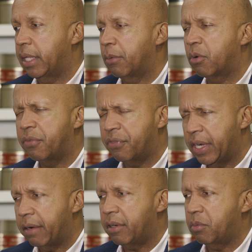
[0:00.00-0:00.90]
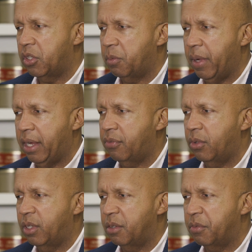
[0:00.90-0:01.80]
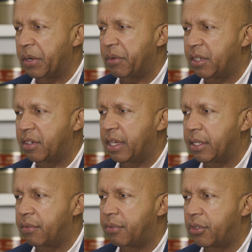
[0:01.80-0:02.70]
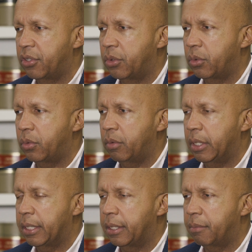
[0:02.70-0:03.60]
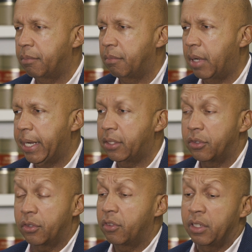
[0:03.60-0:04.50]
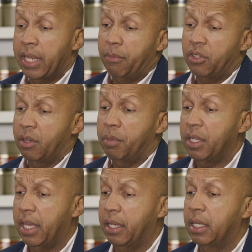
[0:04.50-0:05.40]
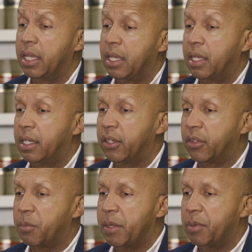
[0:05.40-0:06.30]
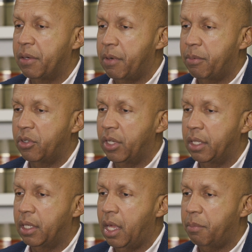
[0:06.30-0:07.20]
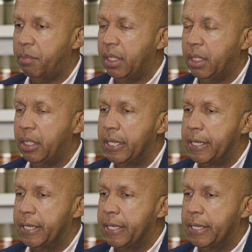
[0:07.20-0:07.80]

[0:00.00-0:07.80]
They were very respectful and very attentive to my concerns. And that was simply that, you know, the people I represent not be